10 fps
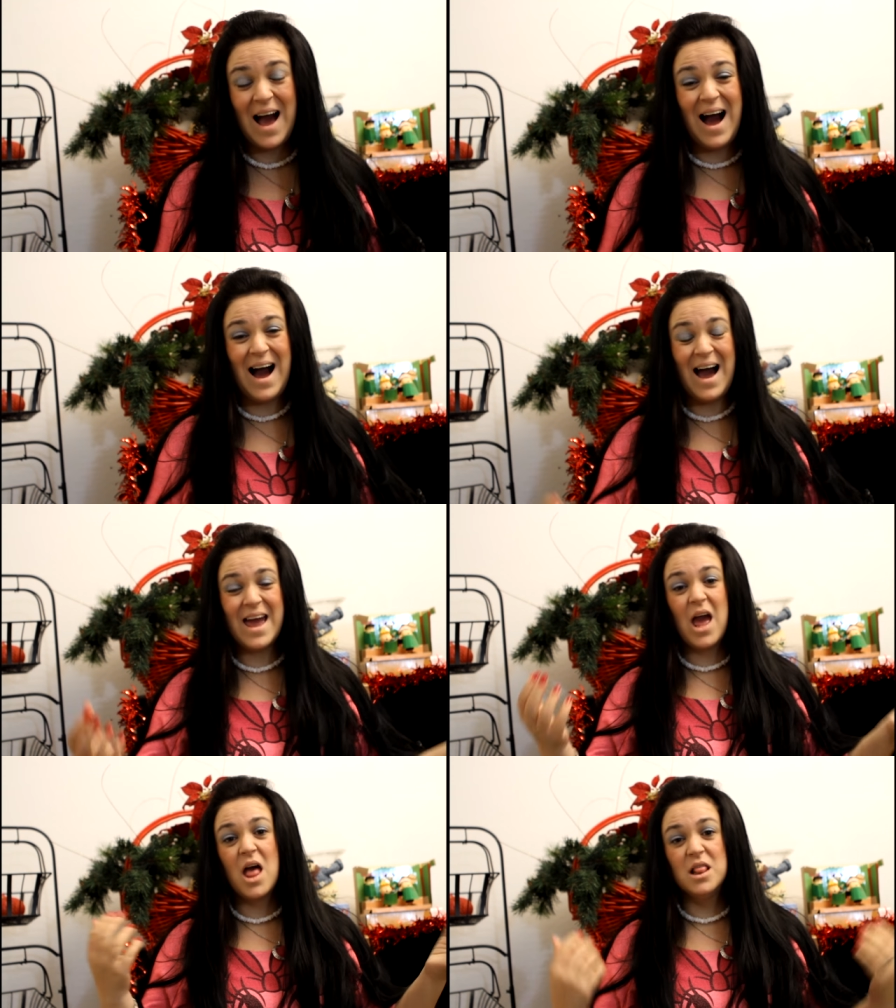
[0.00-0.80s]

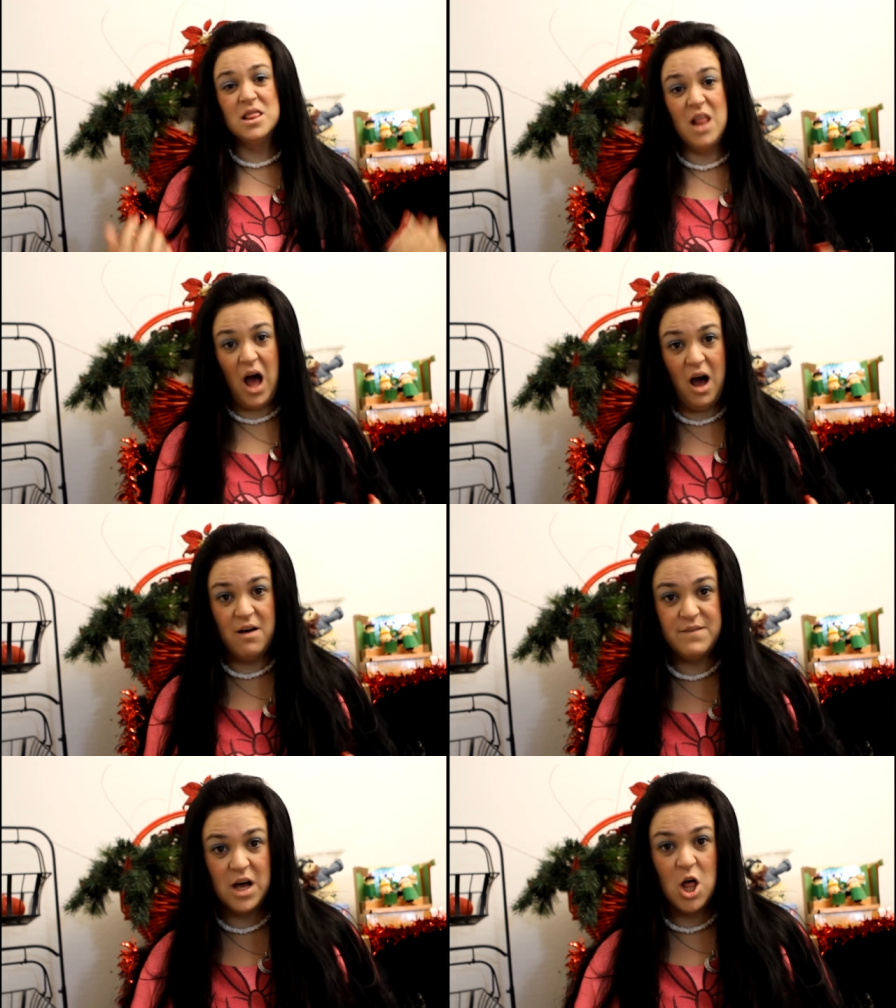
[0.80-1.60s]
I
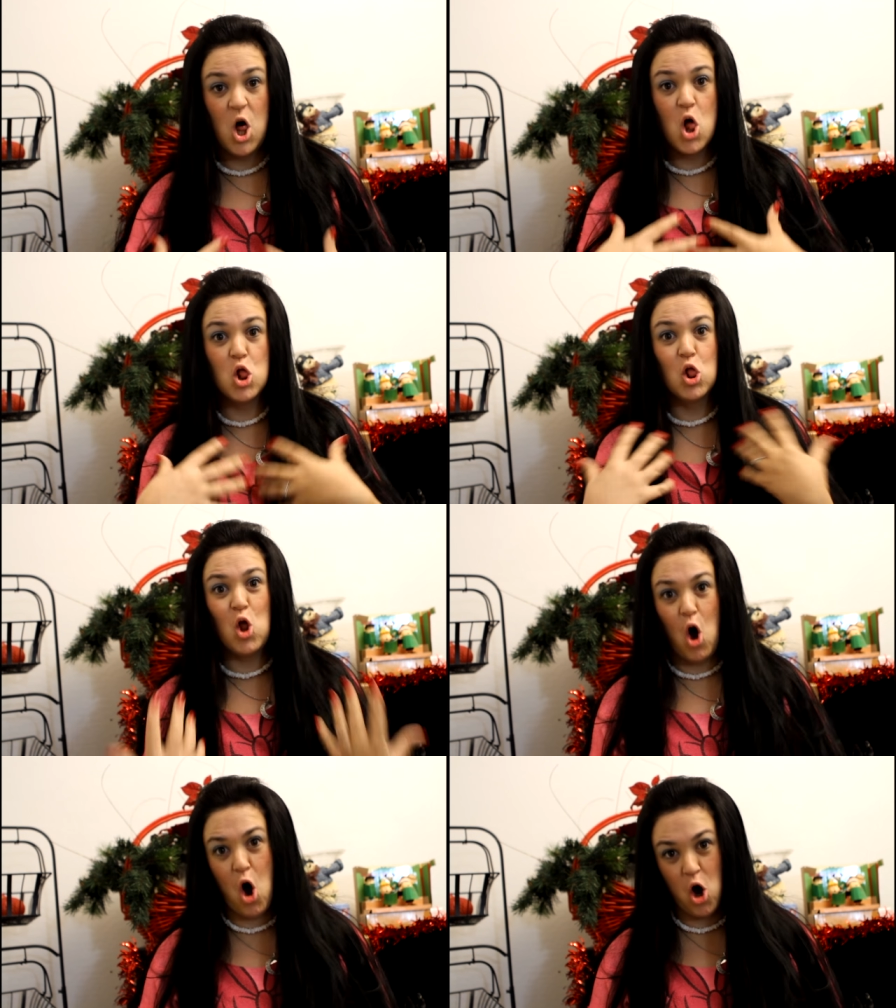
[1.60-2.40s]
love
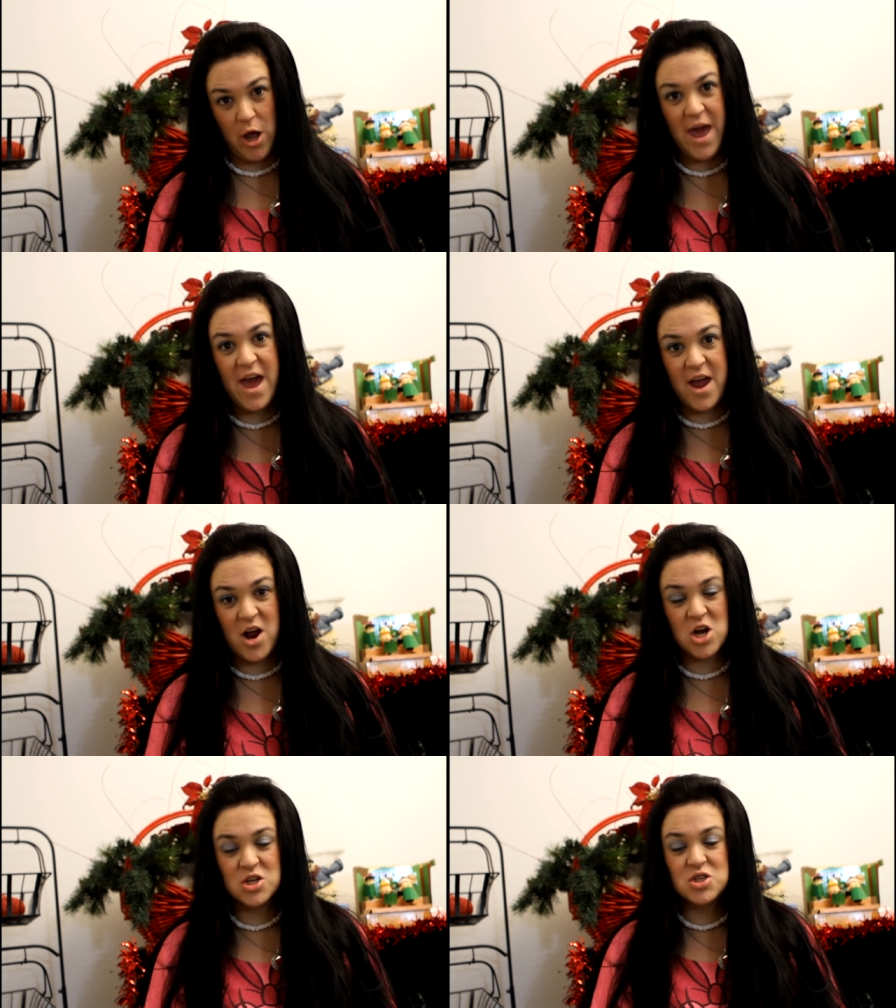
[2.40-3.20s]
long
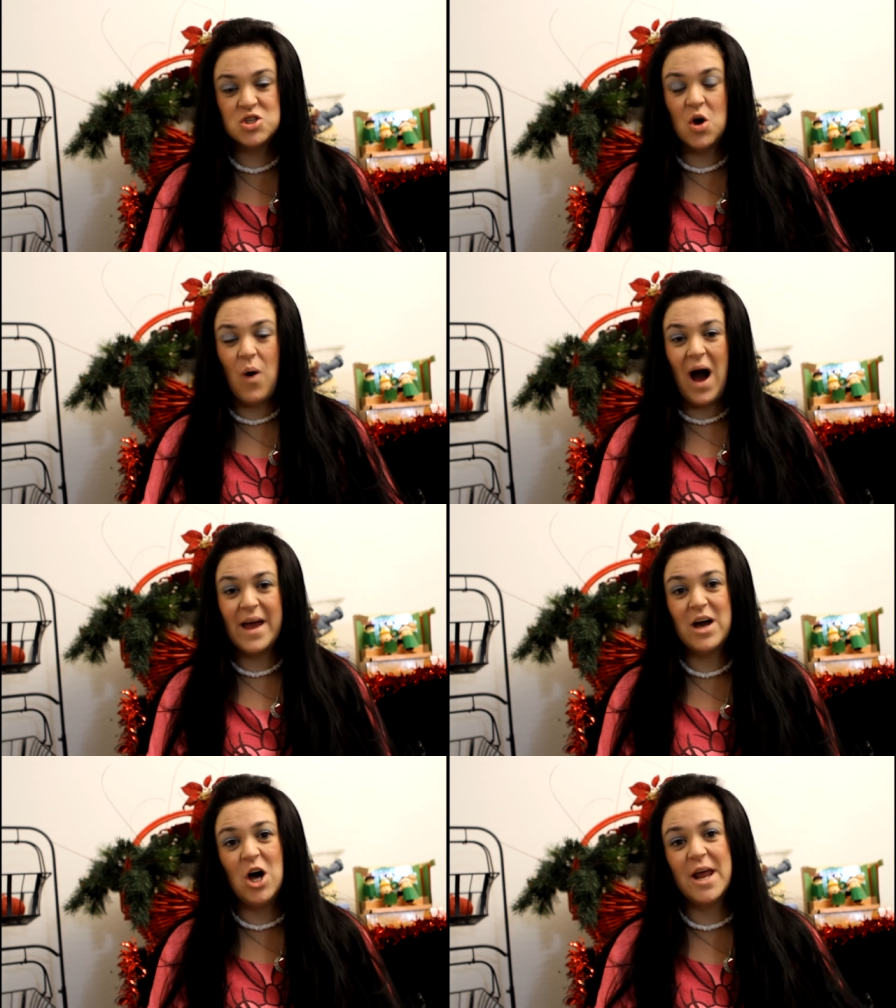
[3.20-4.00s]
hair. So
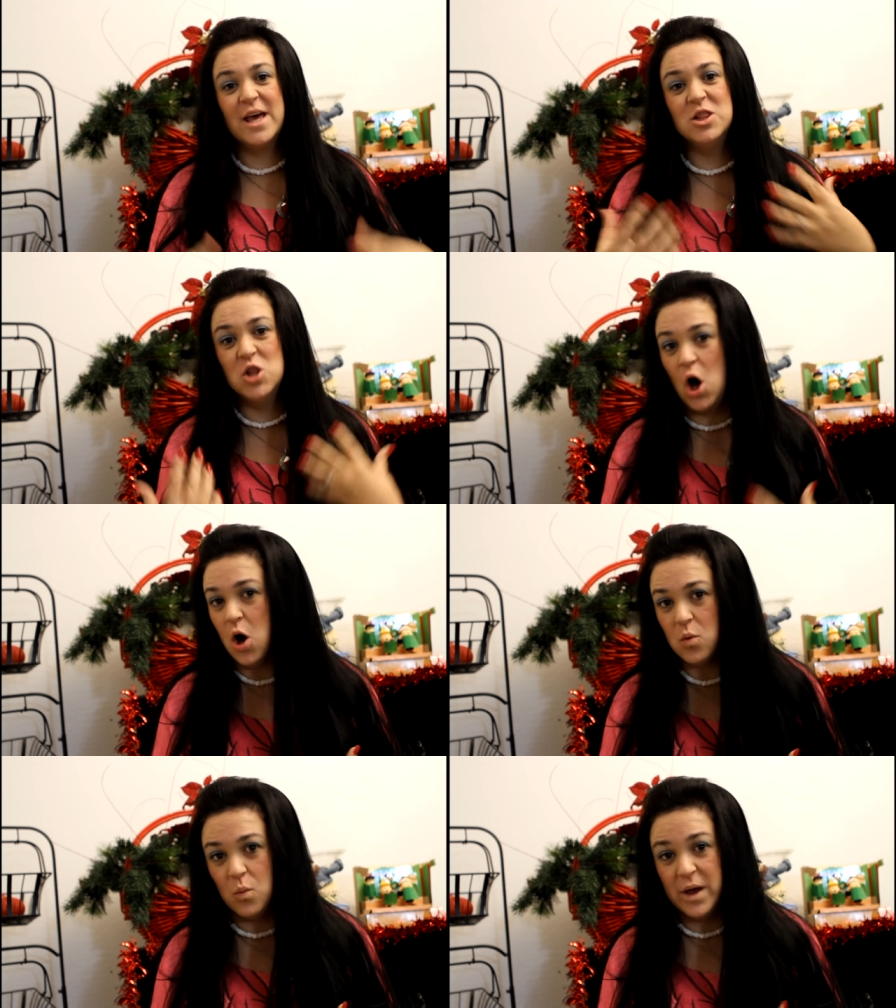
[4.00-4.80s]
I got a
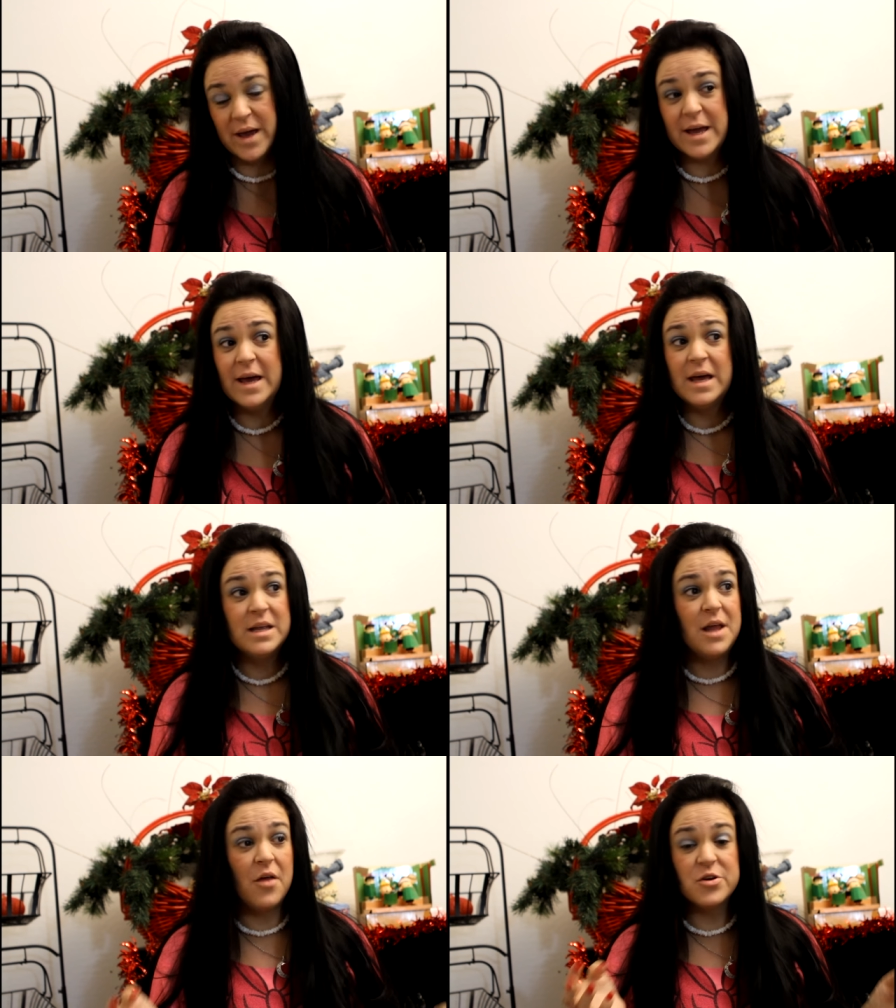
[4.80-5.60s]
long wig.
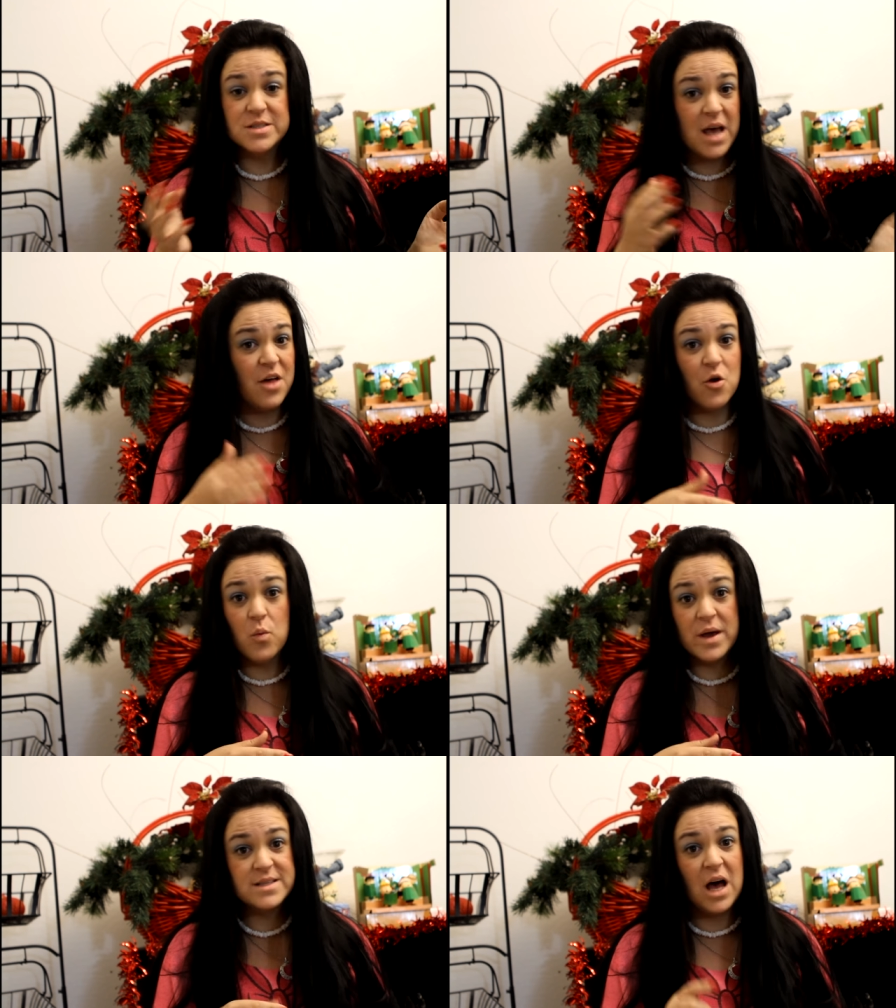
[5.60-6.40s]
Now there's other
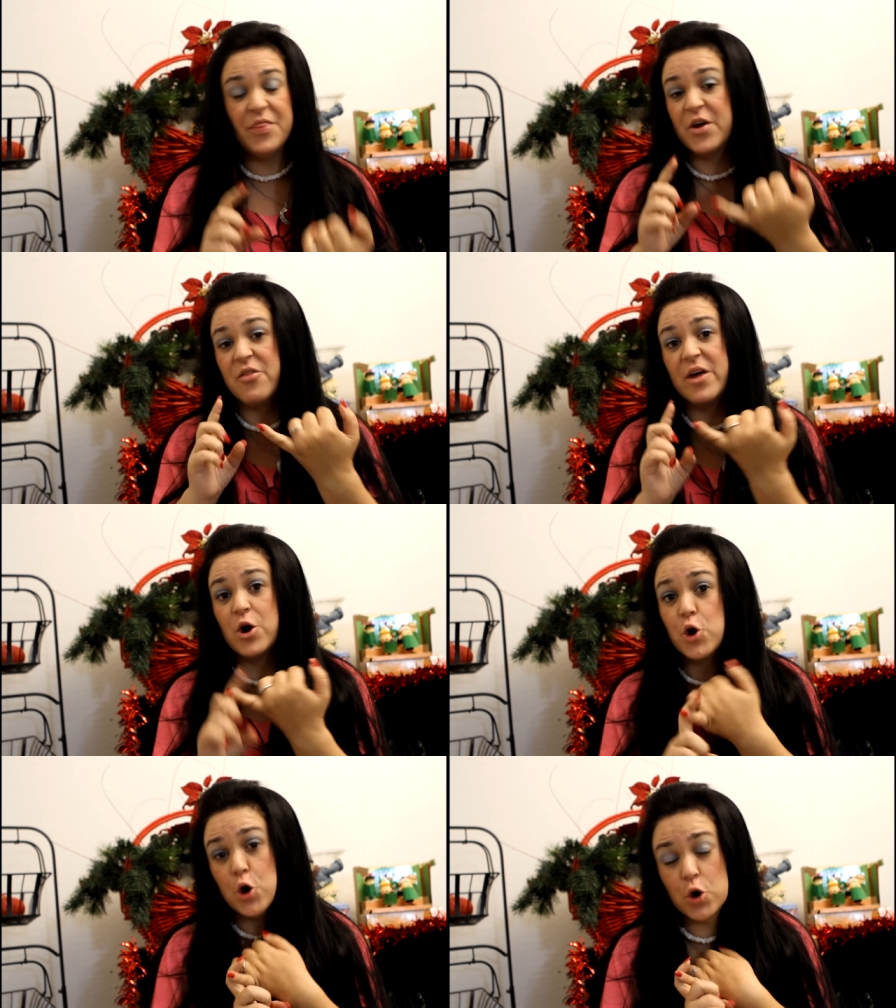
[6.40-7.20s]
wigs out there that
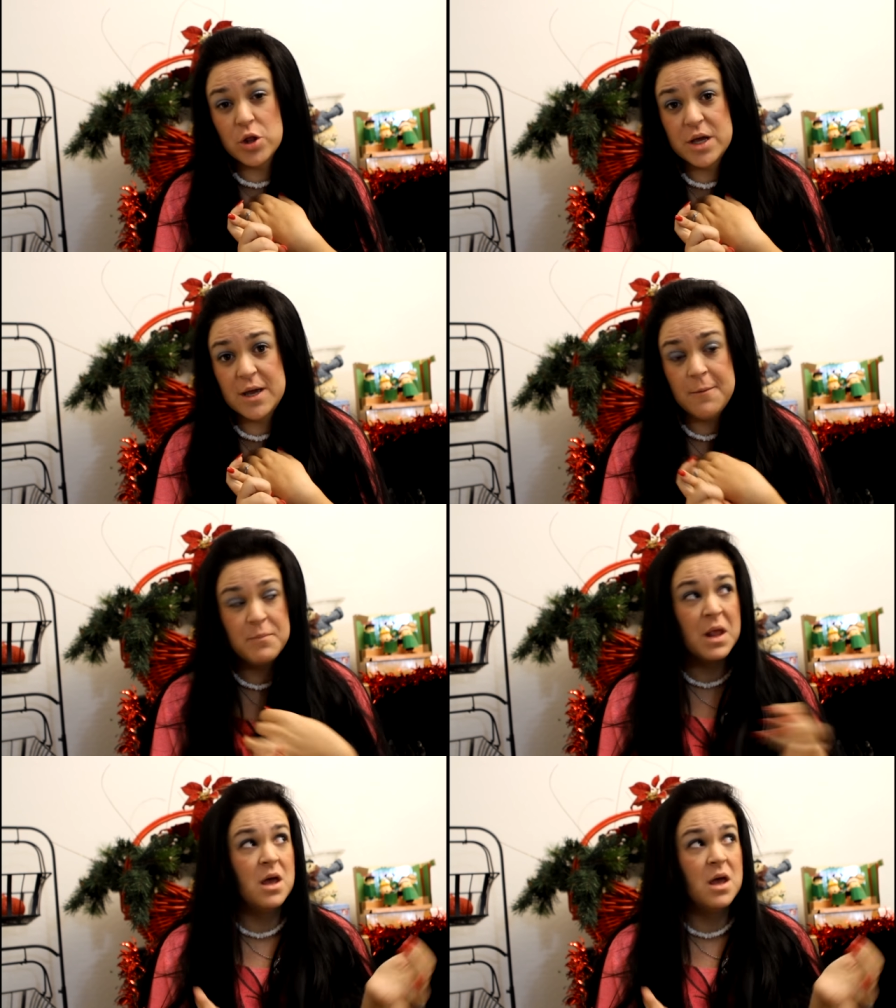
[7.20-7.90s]
are curly.